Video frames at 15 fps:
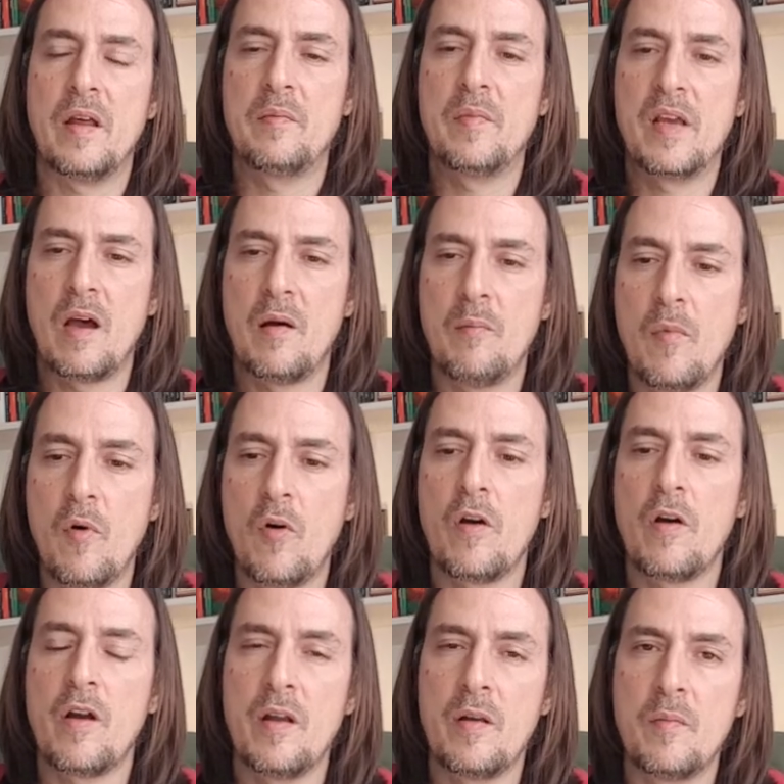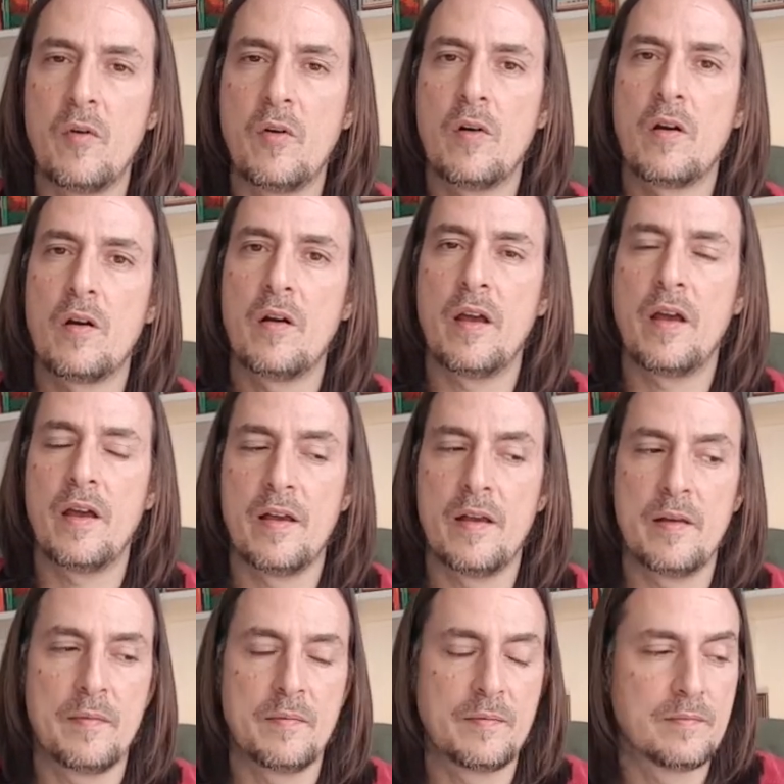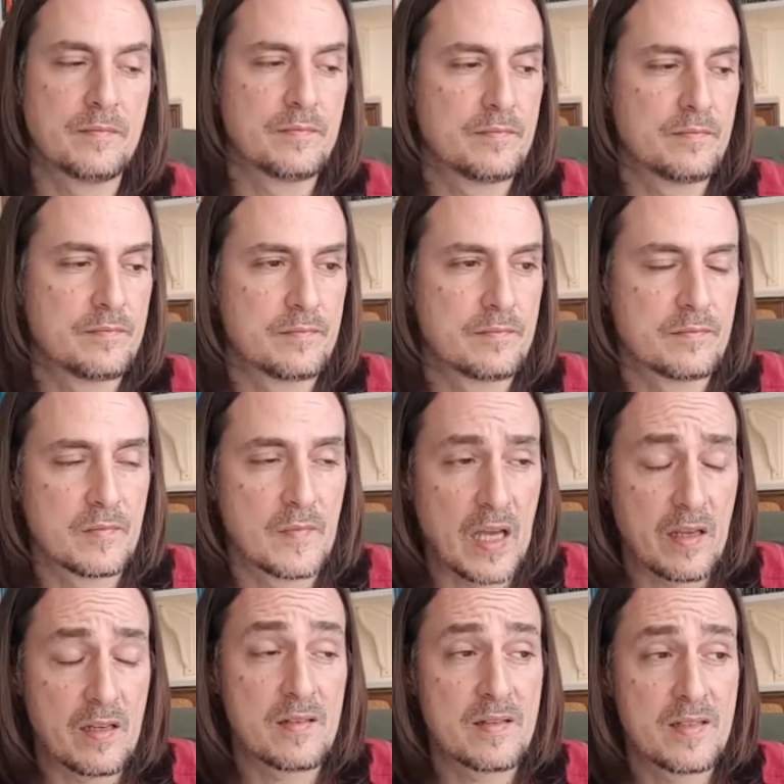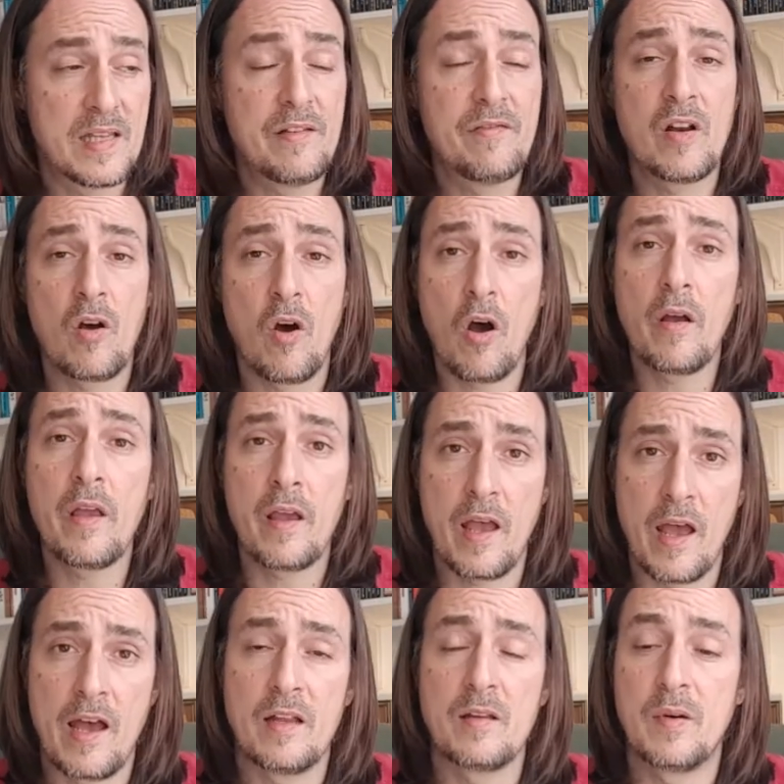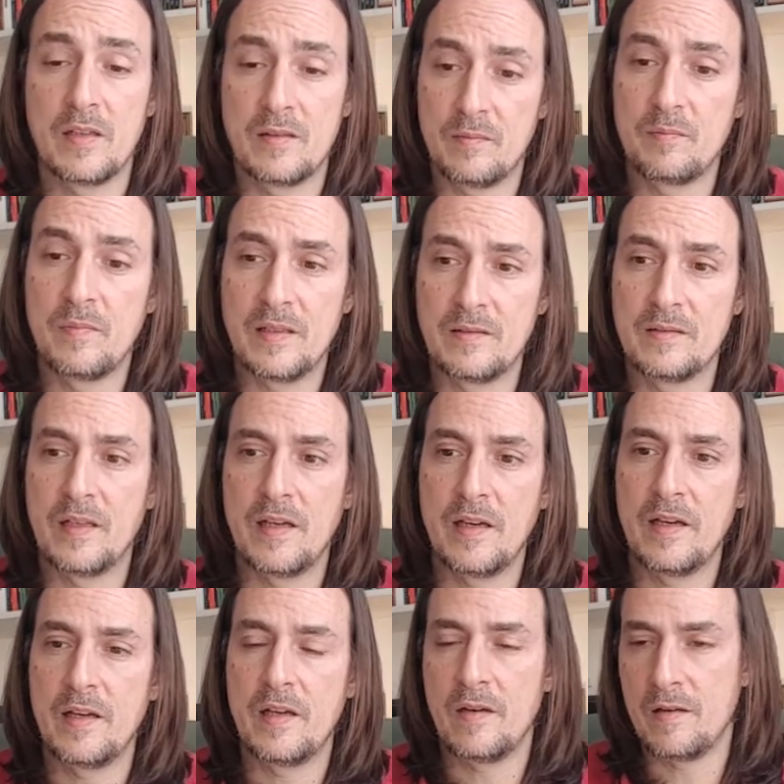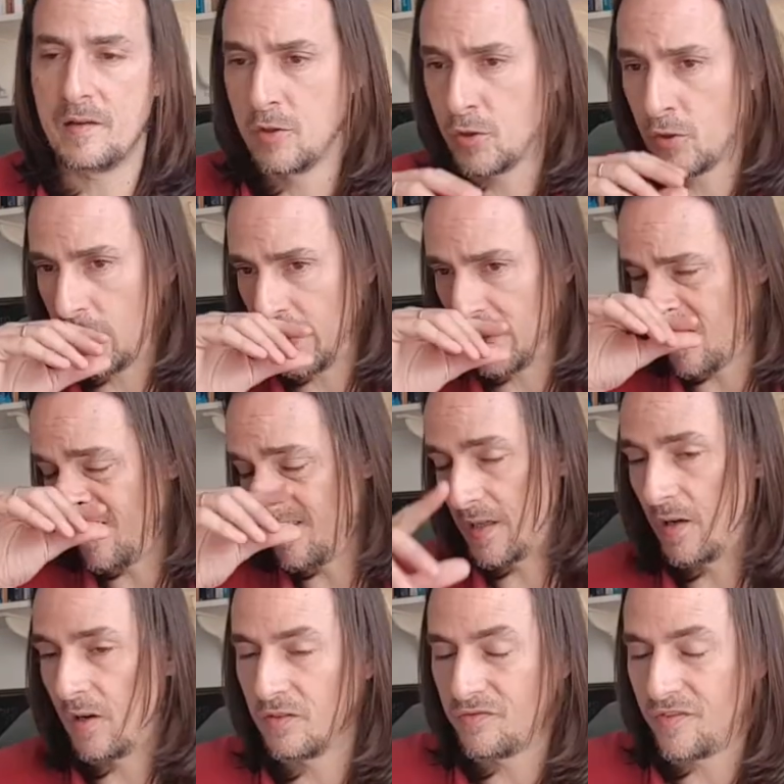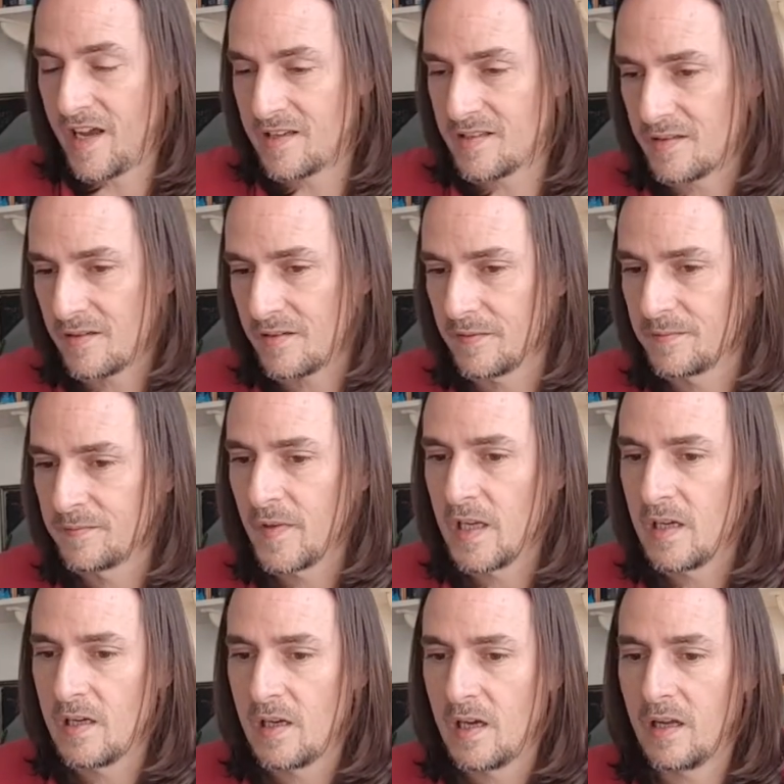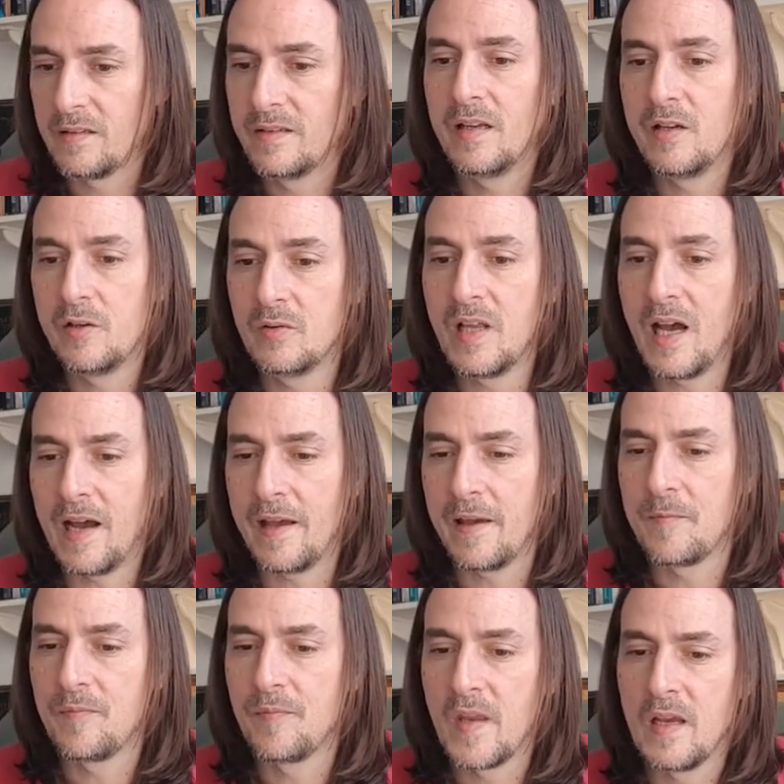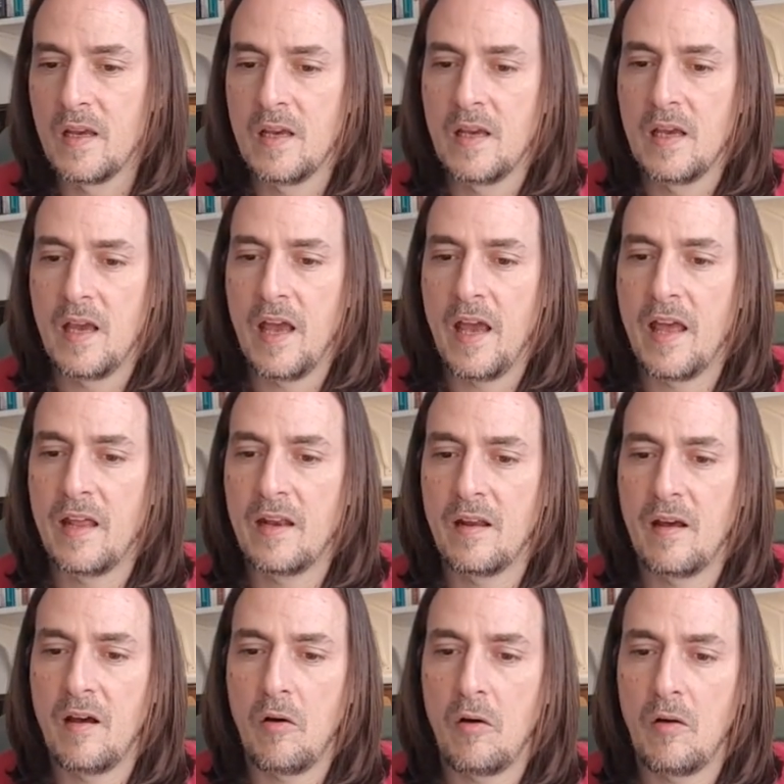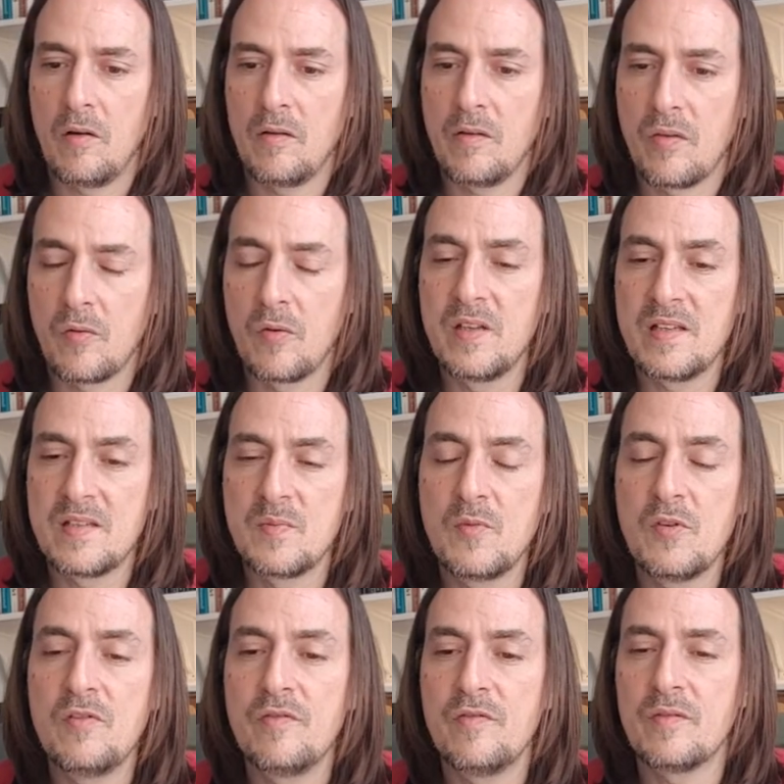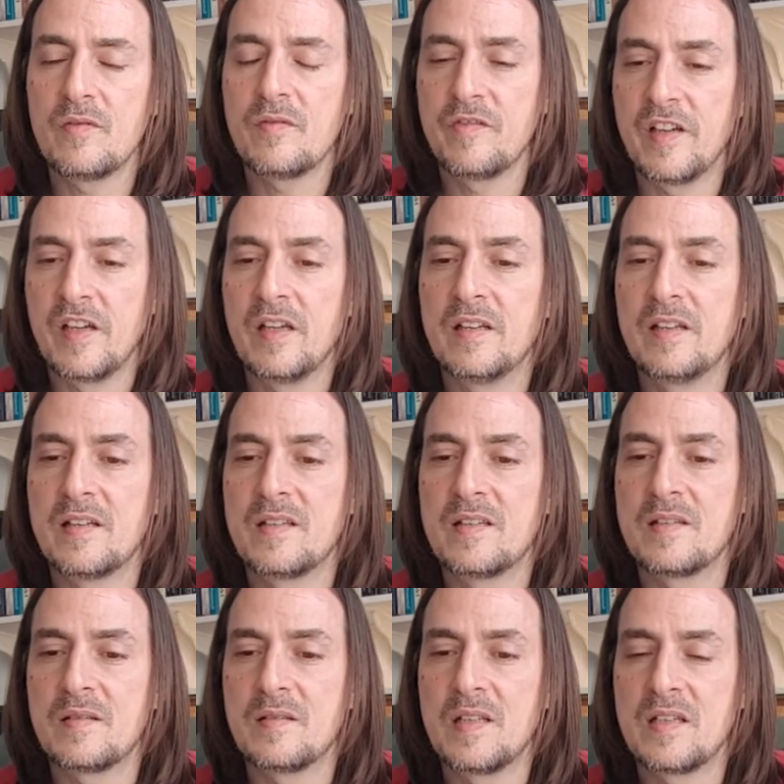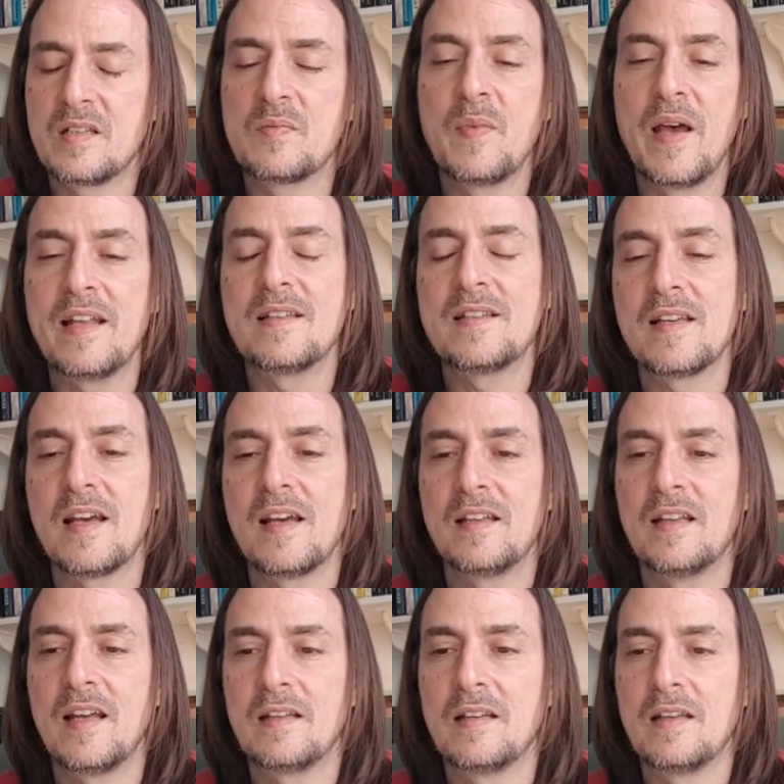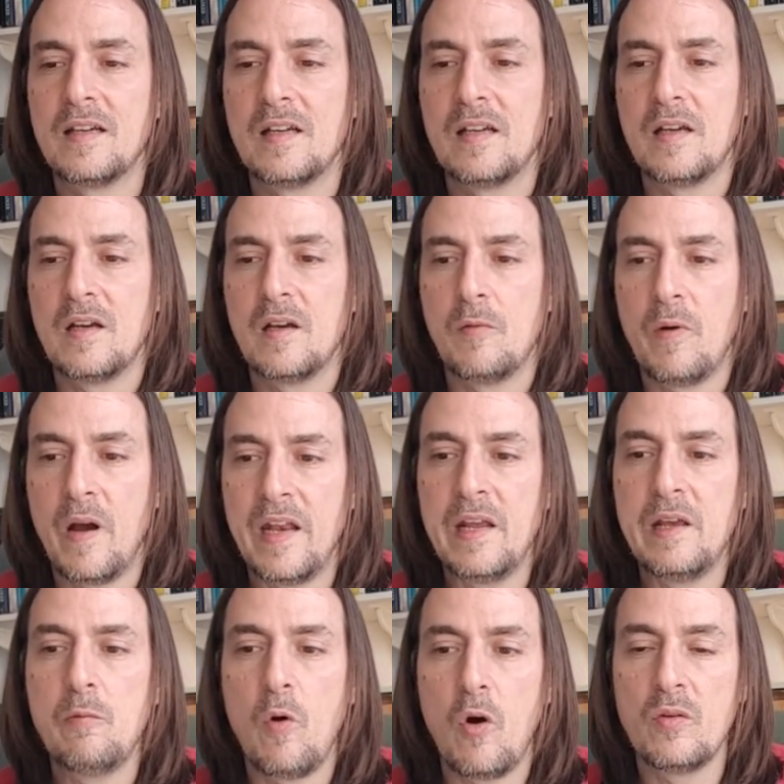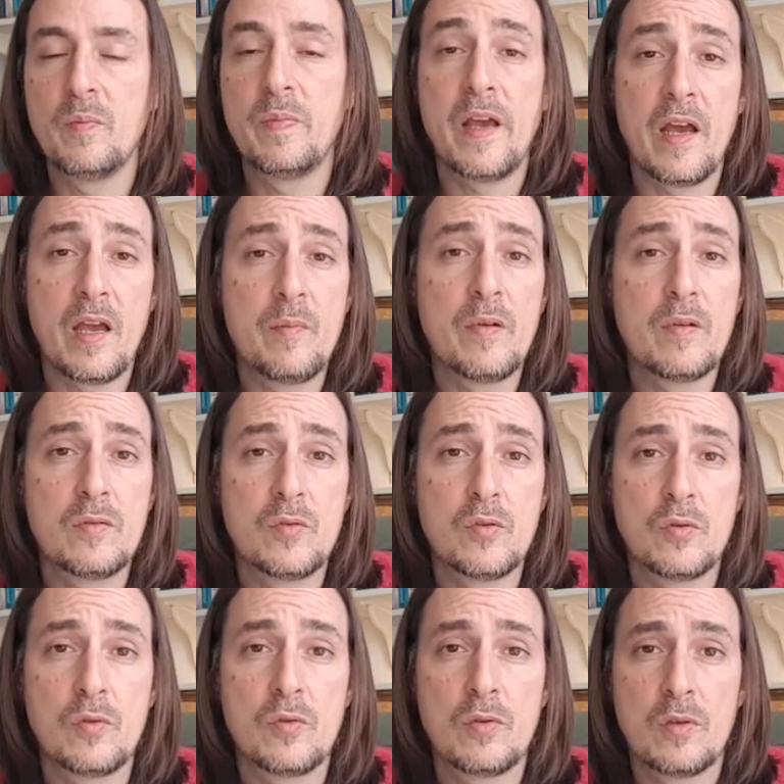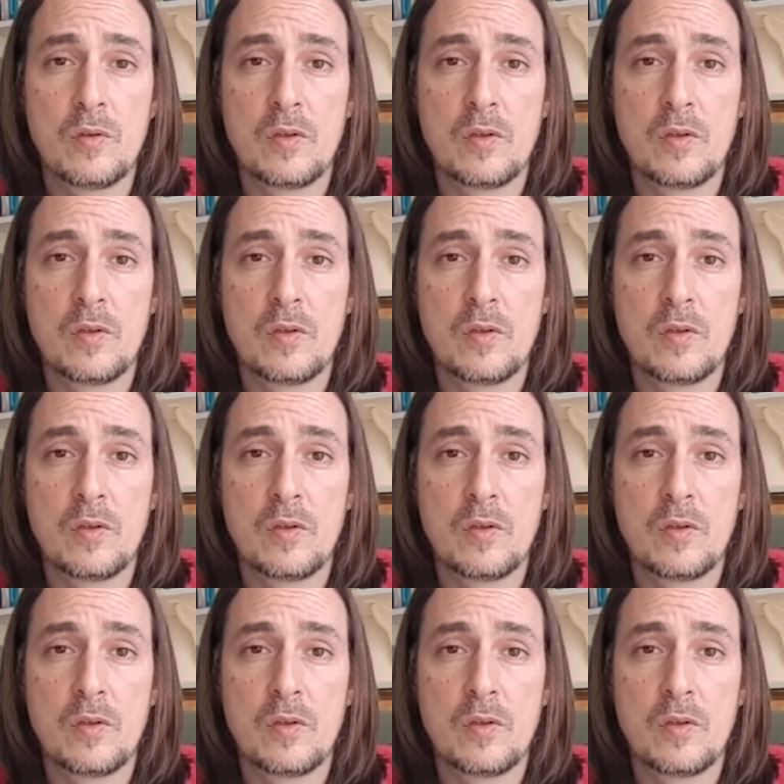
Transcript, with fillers: and become more and more um, like Stephen Hawking had, but, but uh, usually it goes a lot faster until you die. And through this movie, this, this man said that when he won't be able to